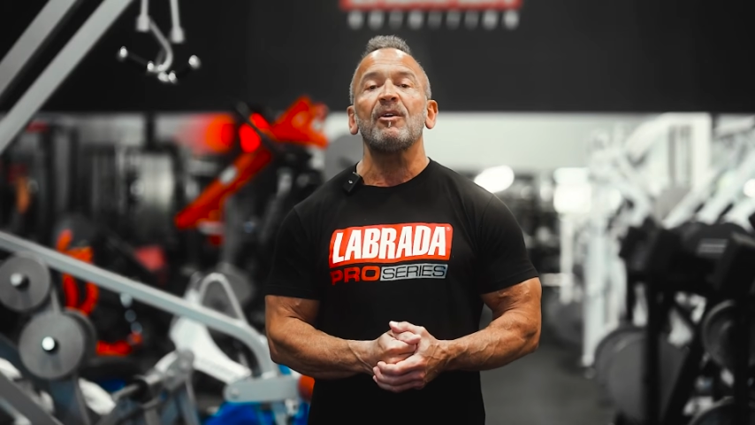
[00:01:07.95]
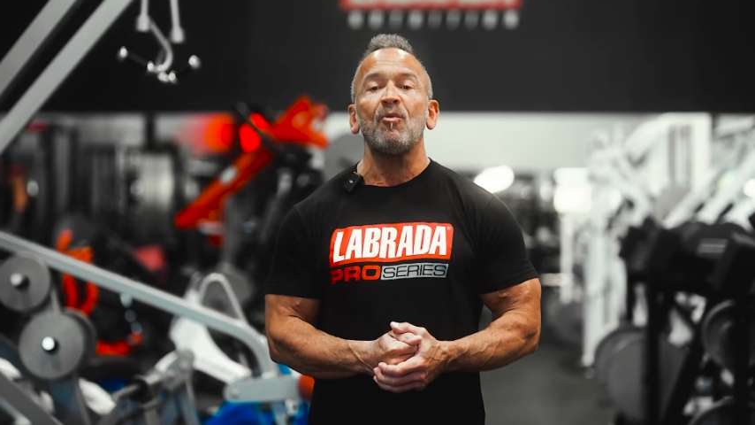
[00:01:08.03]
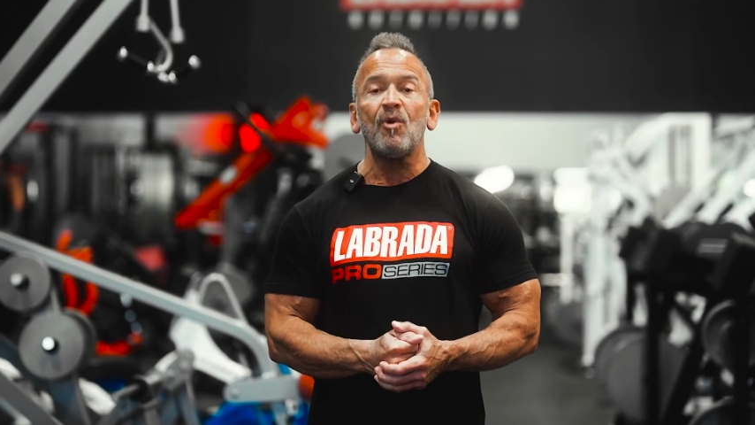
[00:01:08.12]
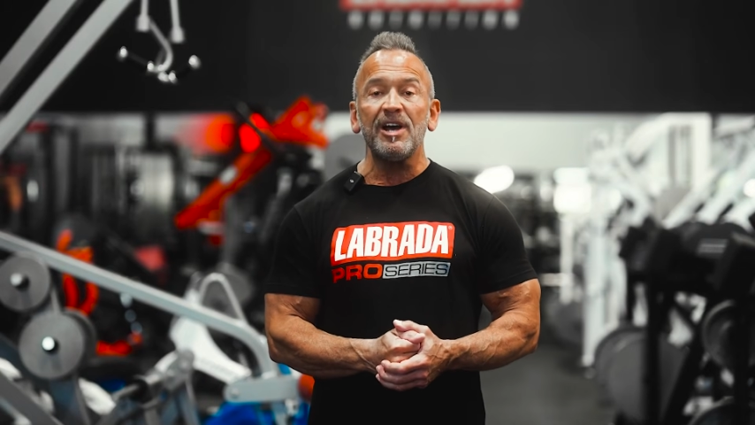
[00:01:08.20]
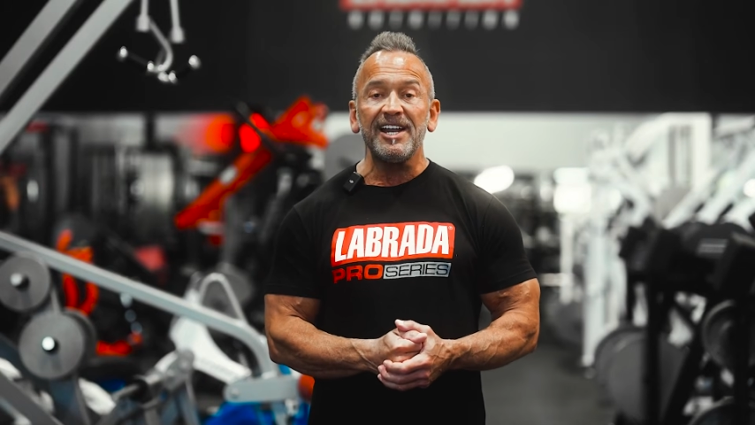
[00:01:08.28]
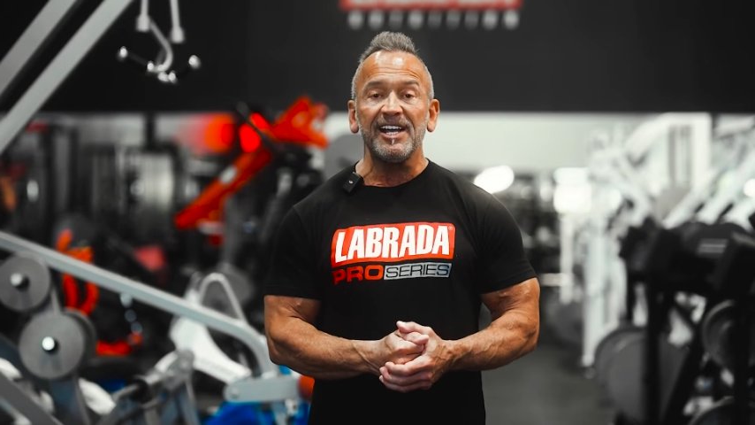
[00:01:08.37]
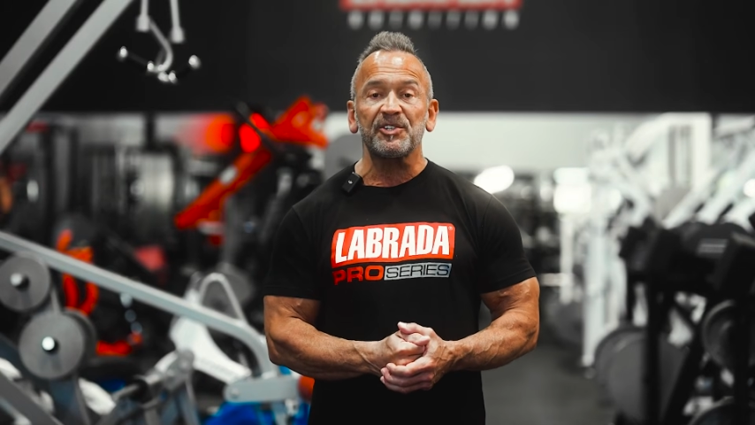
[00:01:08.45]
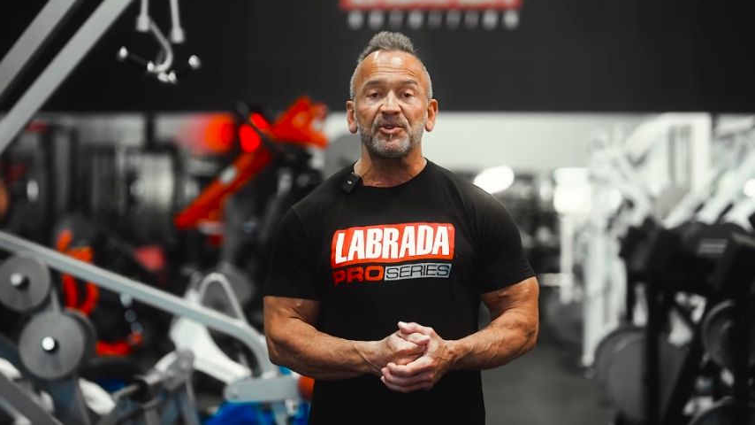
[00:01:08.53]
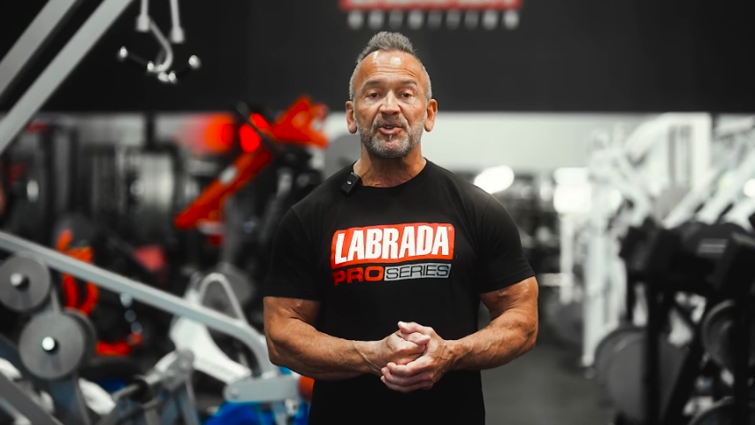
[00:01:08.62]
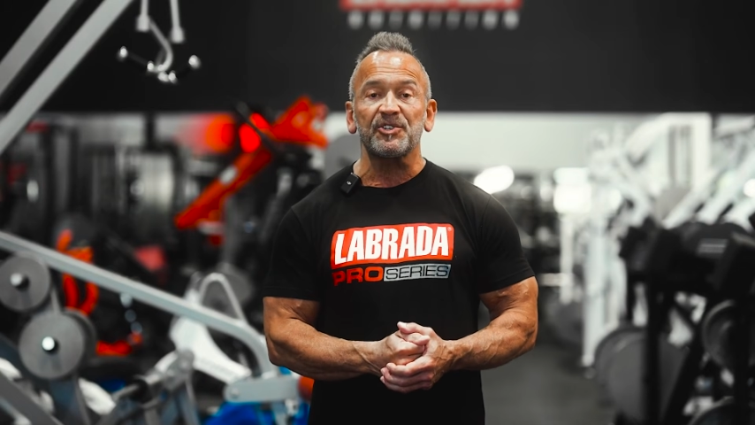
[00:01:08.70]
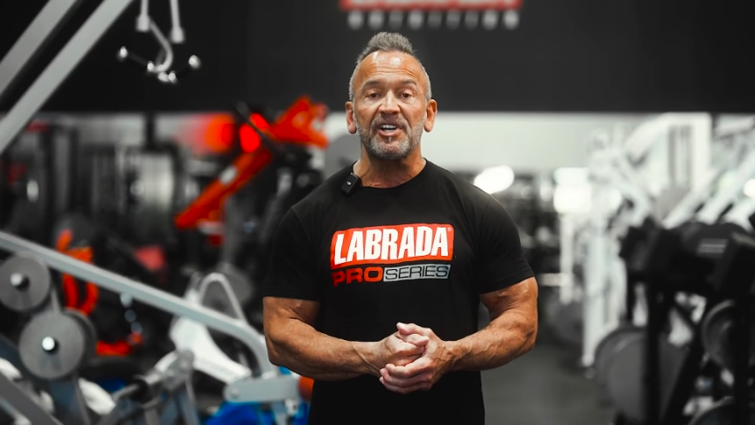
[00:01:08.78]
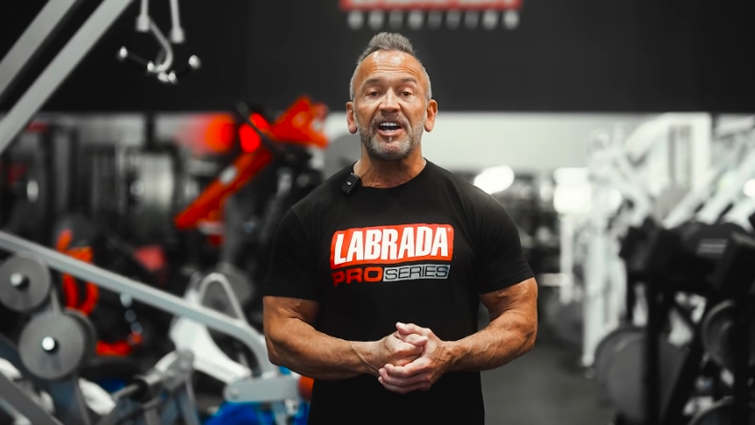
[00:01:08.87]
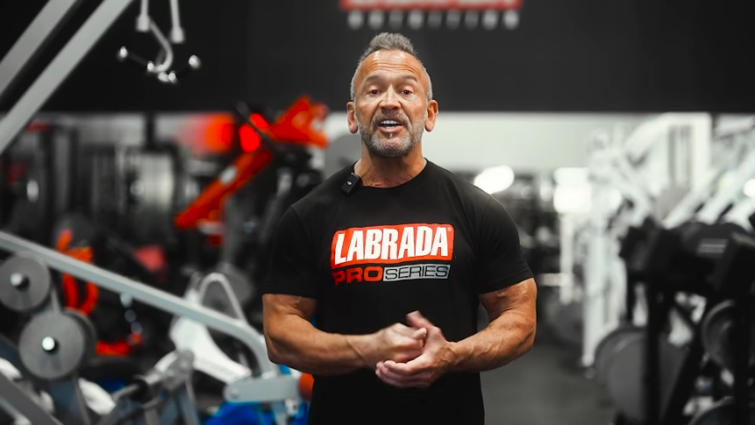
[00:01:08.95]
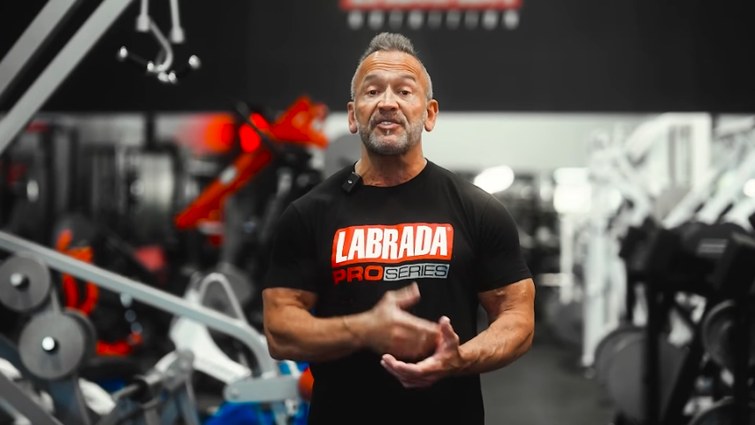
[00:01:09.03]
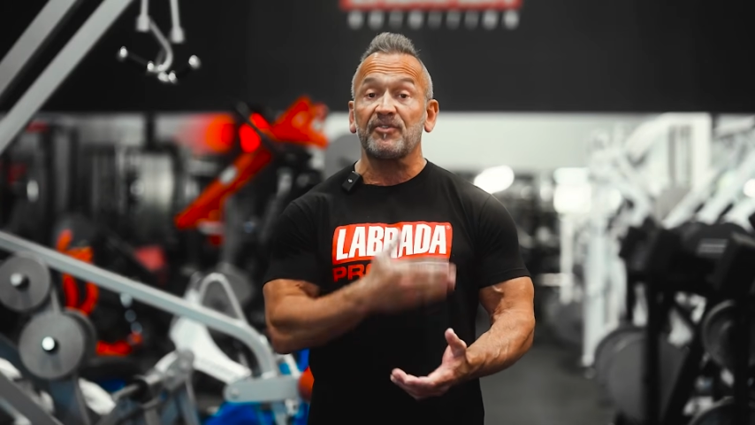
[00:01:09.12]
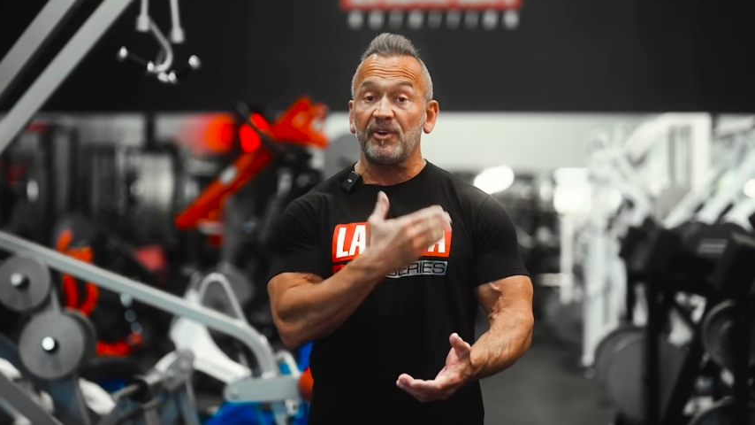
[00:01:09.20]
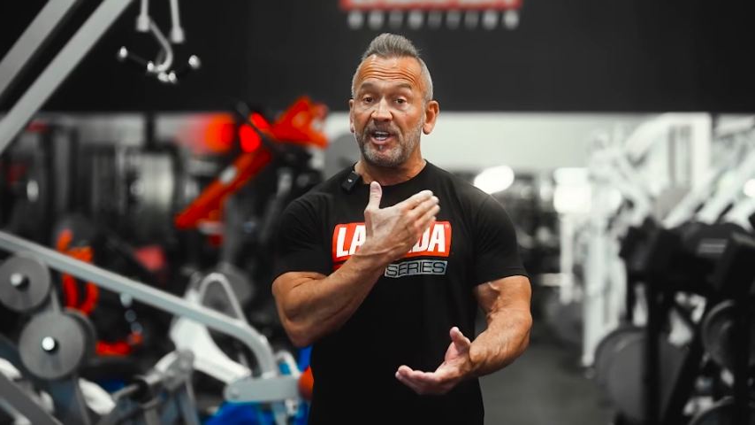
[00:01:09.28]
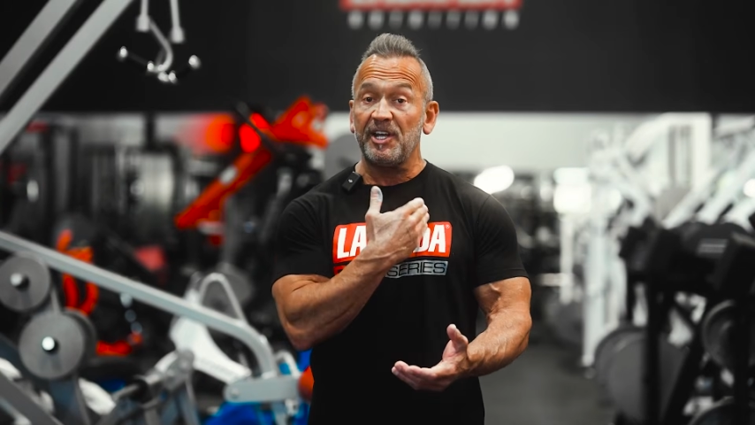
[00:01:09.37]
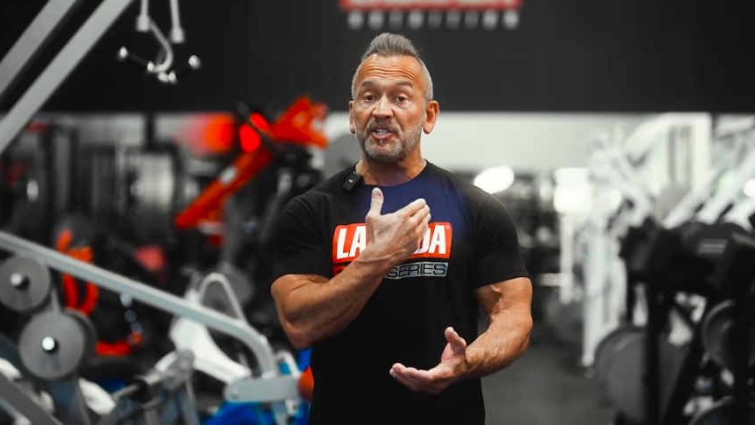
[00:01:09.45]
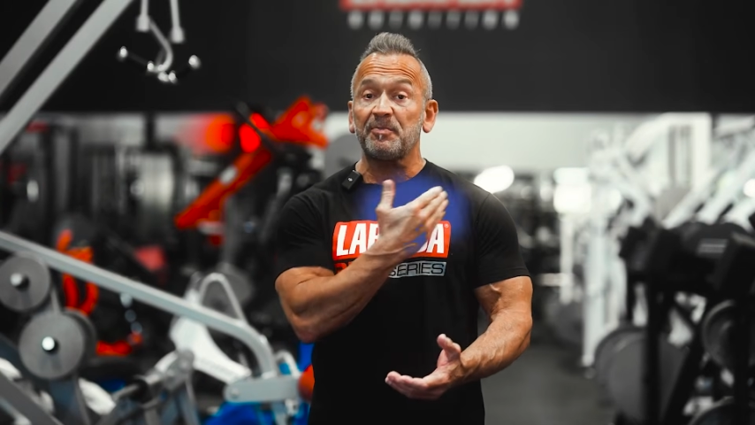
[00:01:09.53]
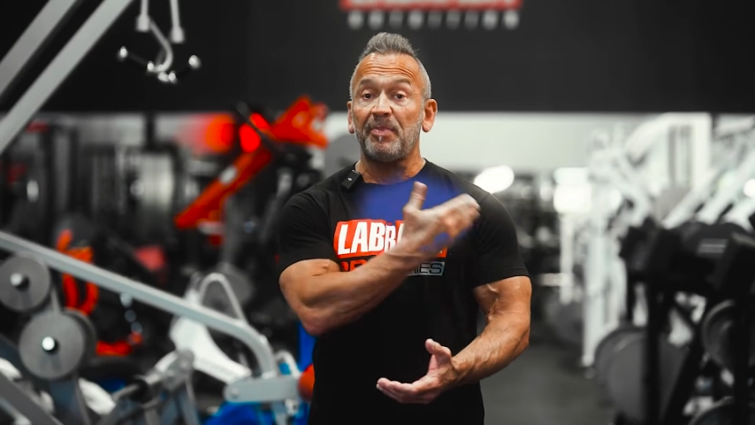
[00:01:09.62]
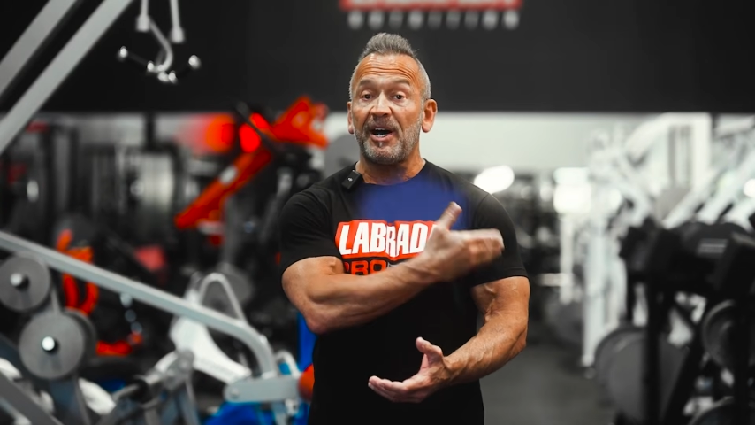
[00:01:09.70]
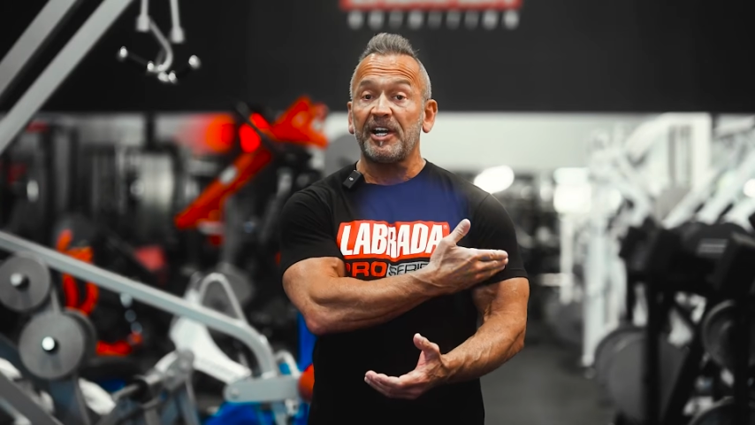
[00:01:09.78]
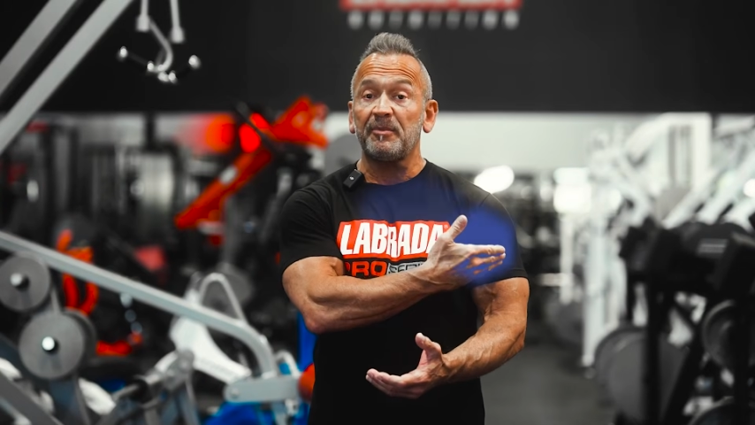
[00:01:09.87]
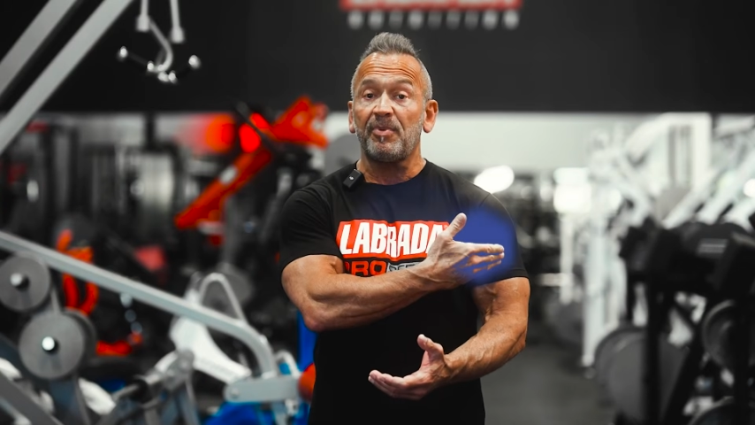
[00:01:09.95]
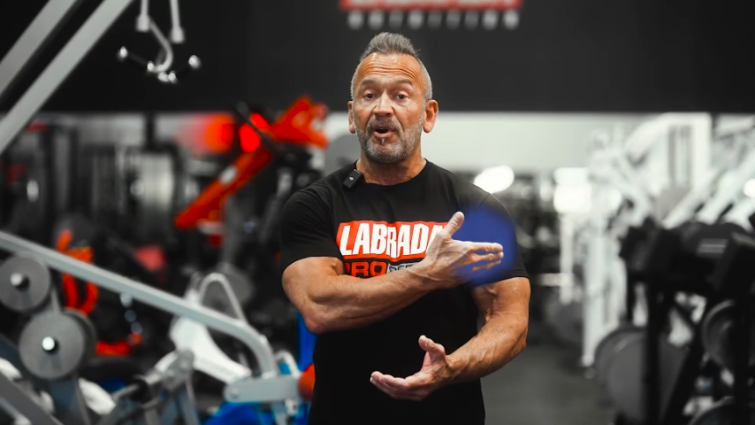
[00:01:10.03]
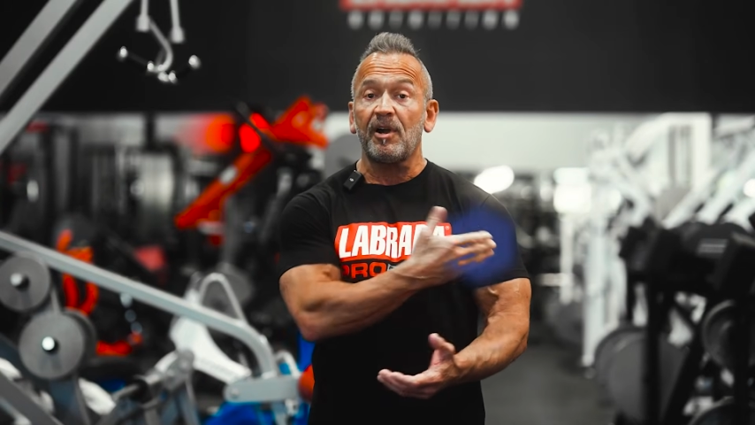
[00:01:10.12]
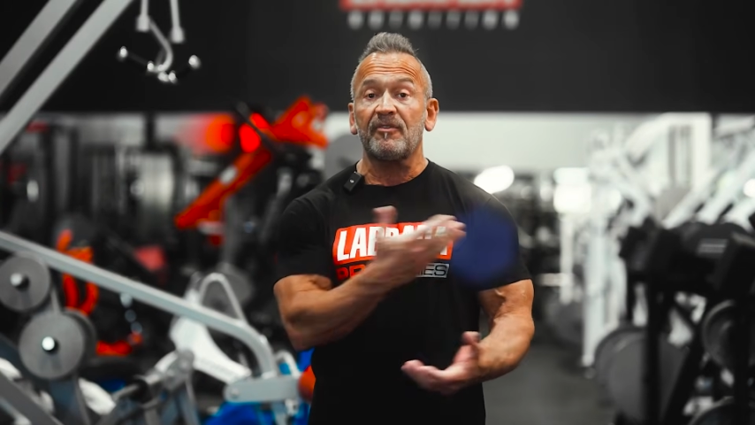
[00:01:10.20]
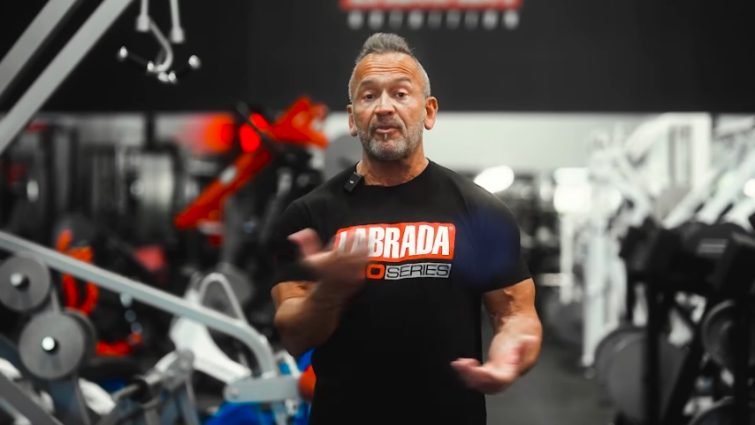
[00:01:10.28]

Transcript: one exercise for each body part.